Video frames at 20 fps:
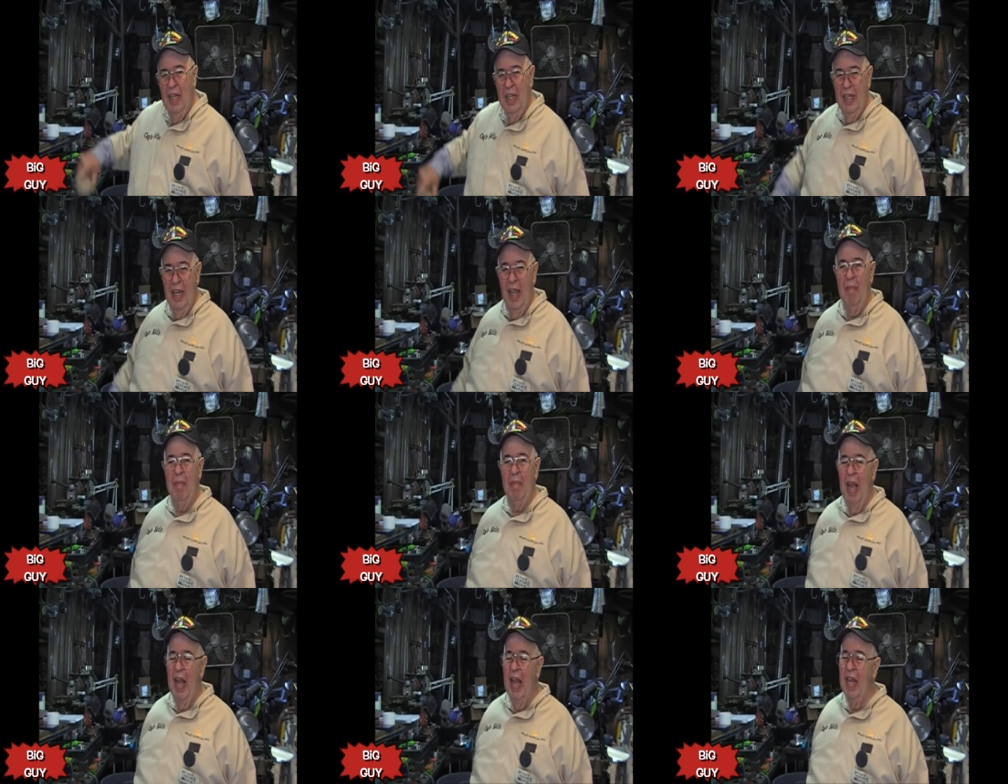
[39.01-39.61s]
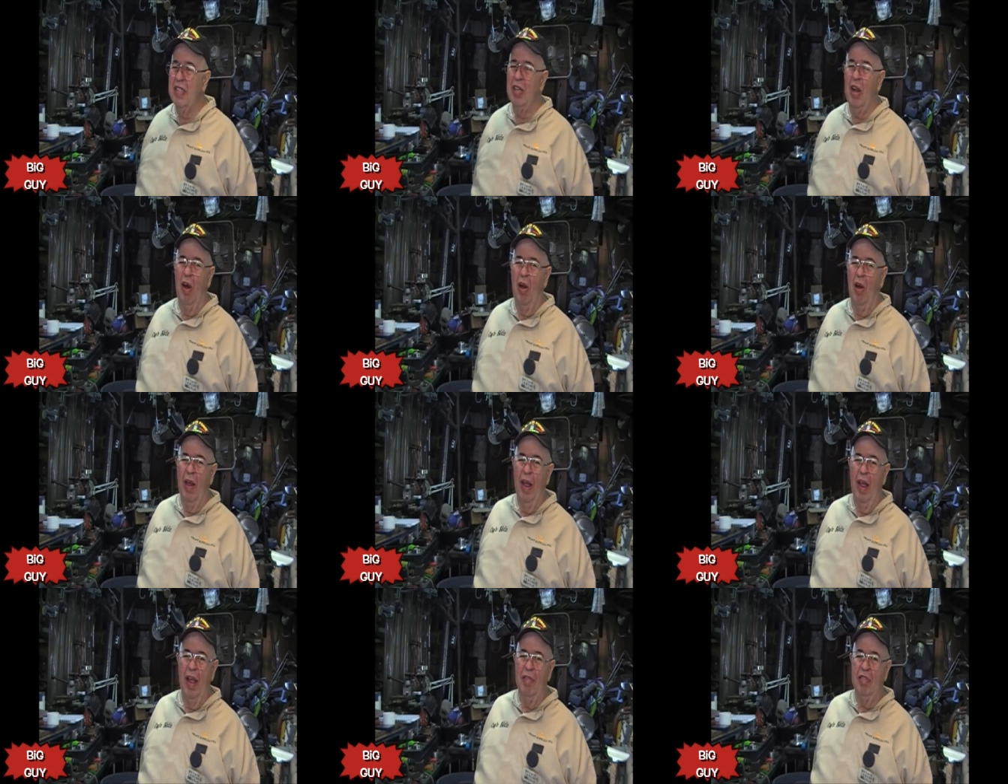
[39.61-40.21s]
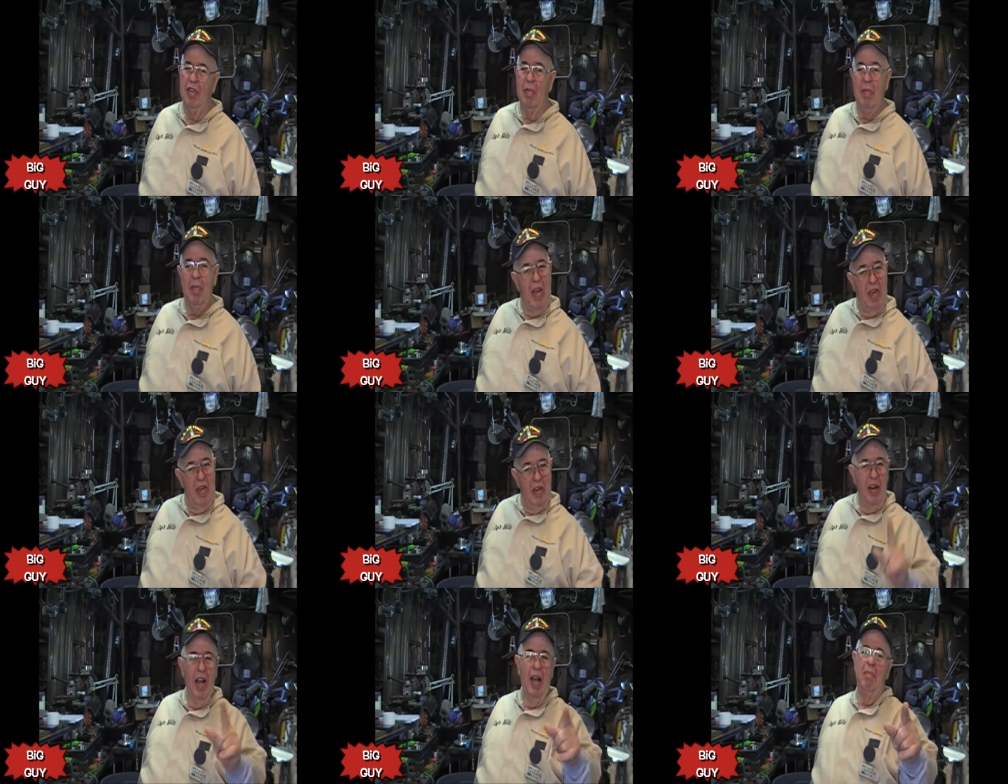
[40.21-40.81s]
Yep, guys all hype. Man,
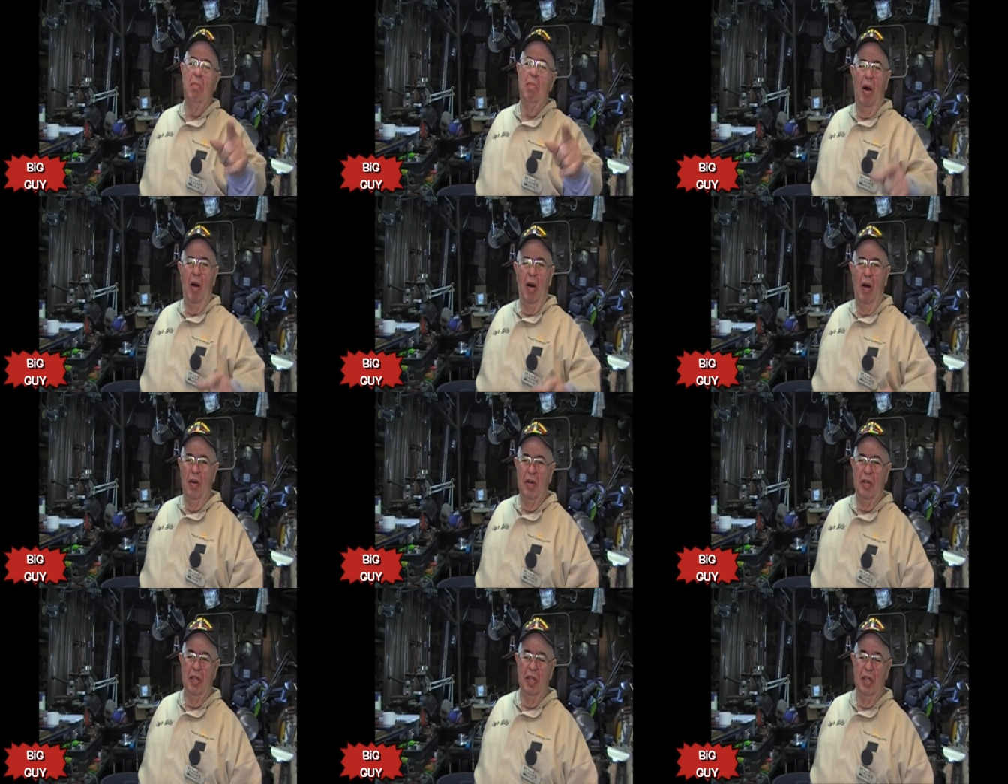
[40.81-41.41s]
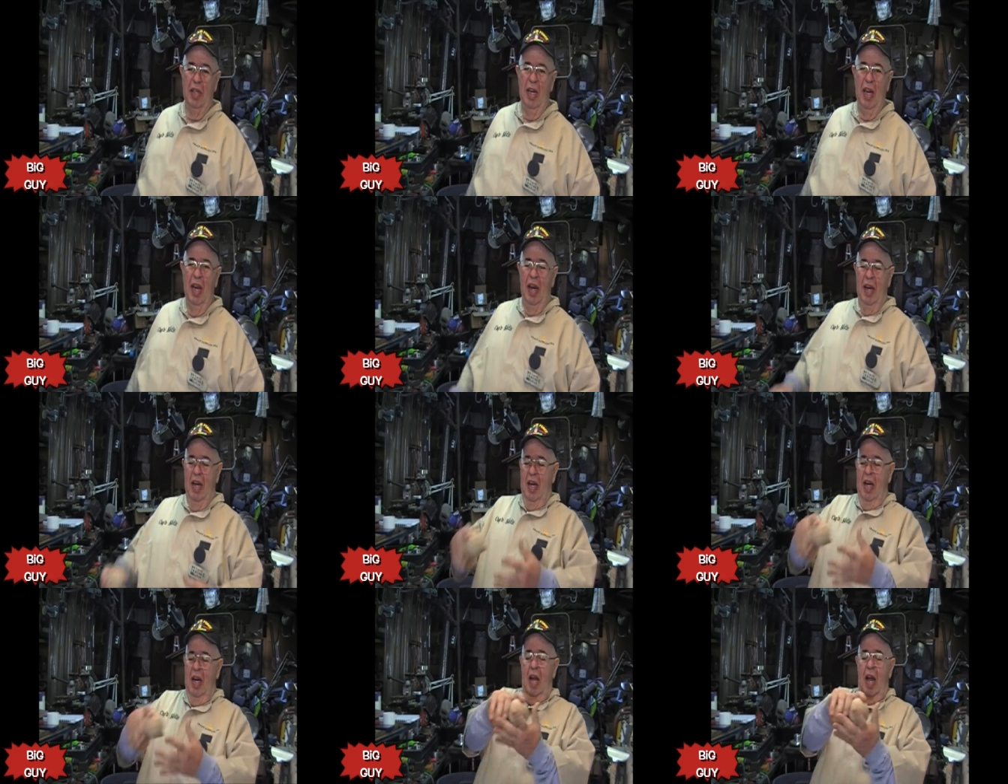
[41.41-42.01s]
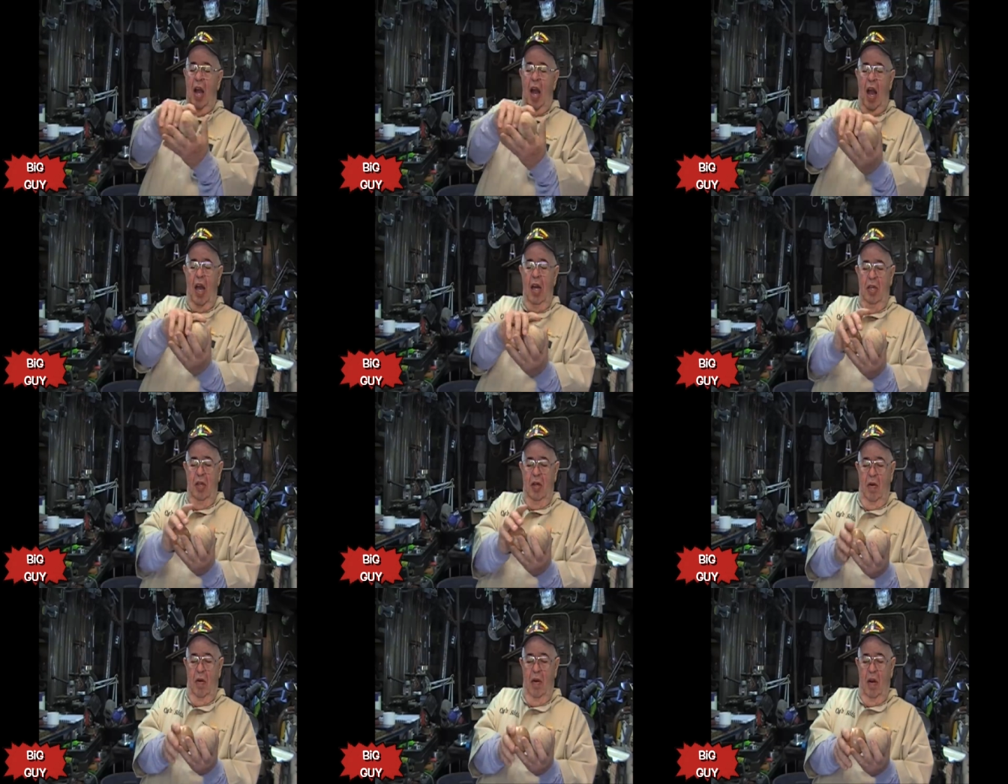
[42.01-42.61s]
you got balls. Yeah, I
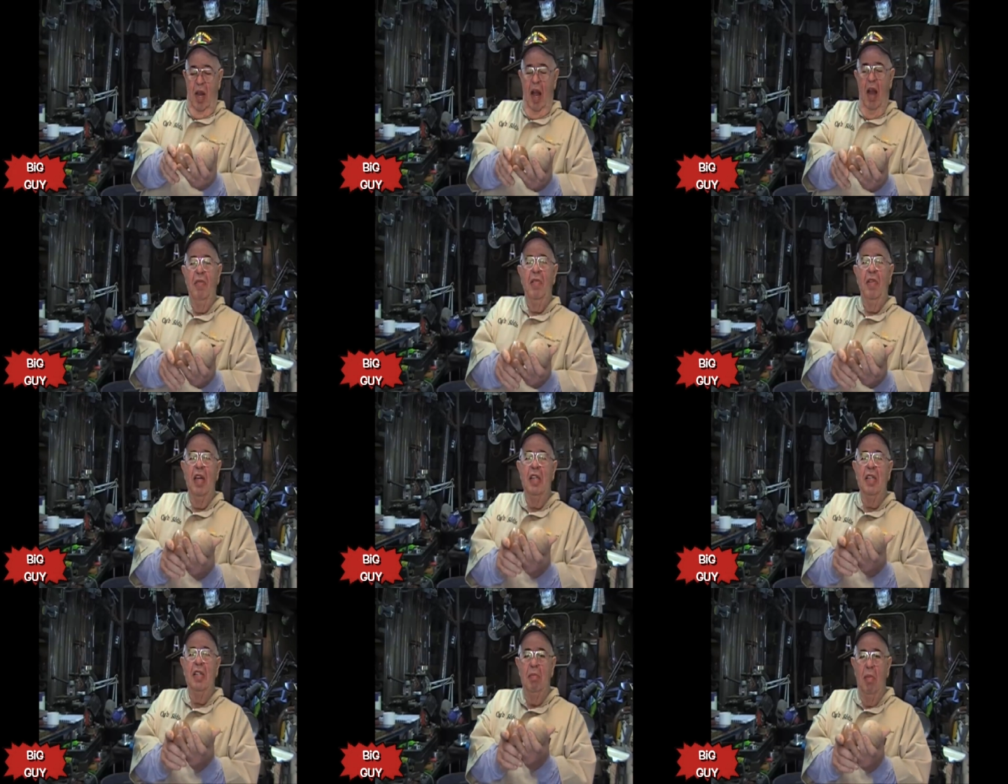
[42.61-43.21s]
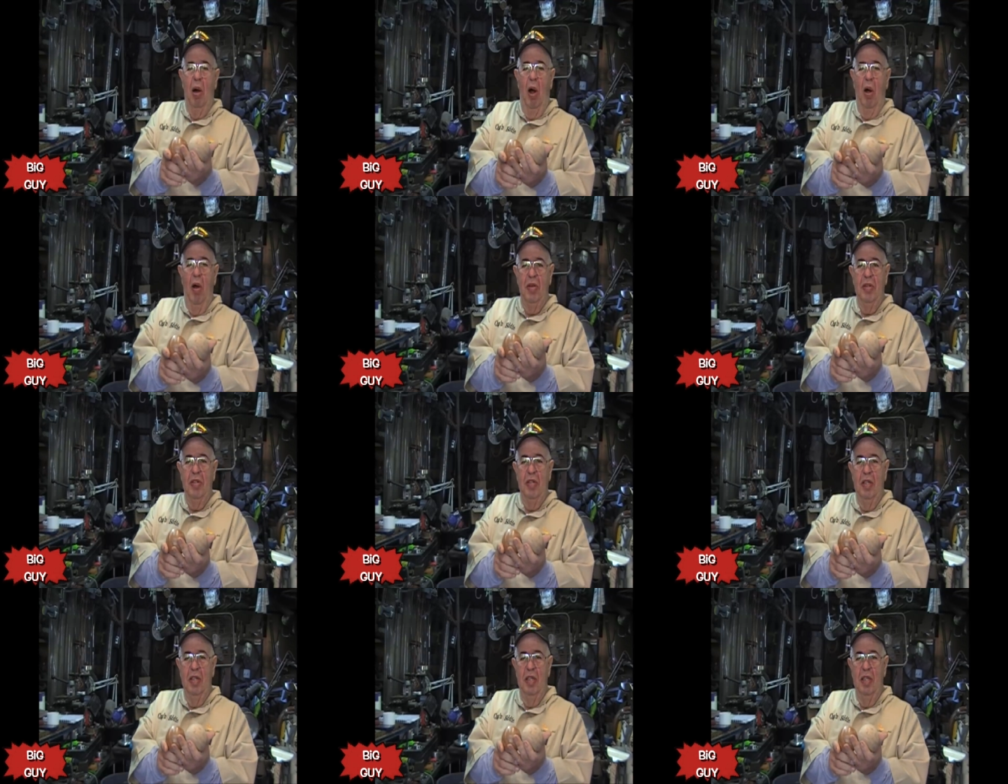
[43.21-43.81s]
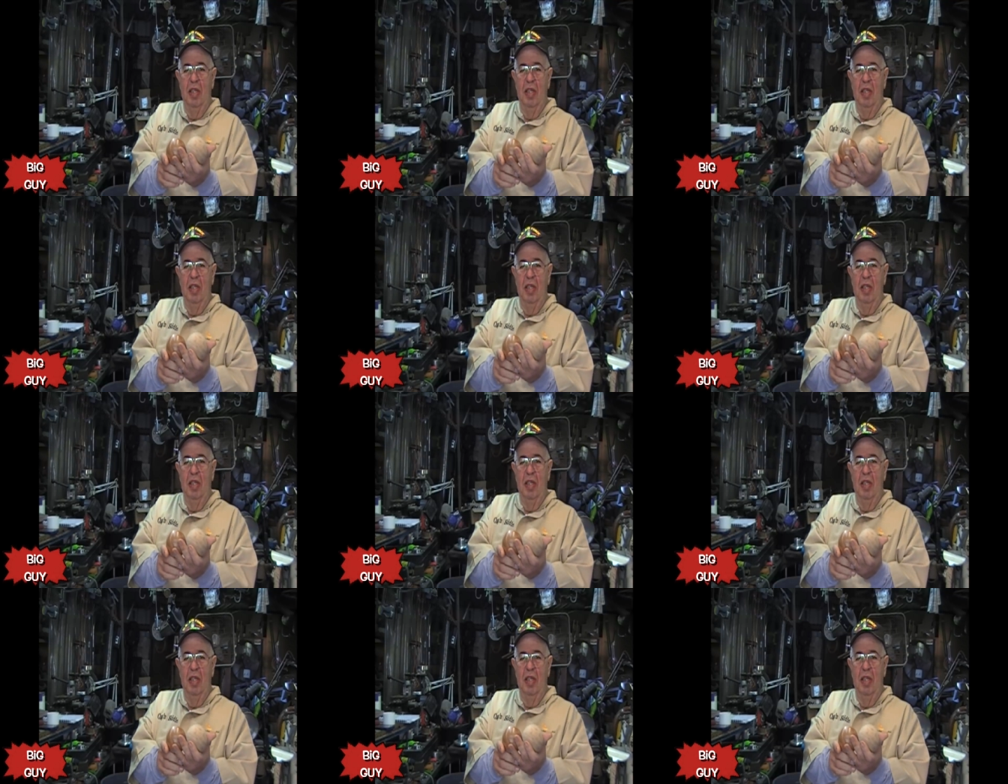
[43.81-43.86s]
do. I've got some balls.